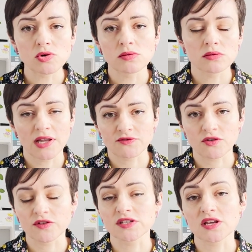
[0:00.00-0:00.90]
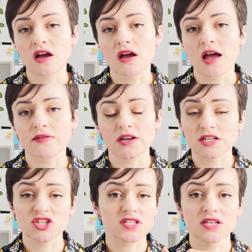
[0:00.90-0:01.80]
left off the skirt, and then I just
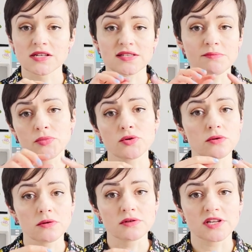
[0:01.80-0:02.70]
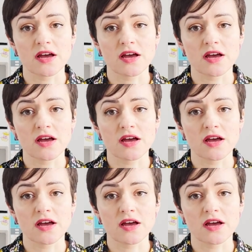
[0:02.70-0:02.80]
did a simple turn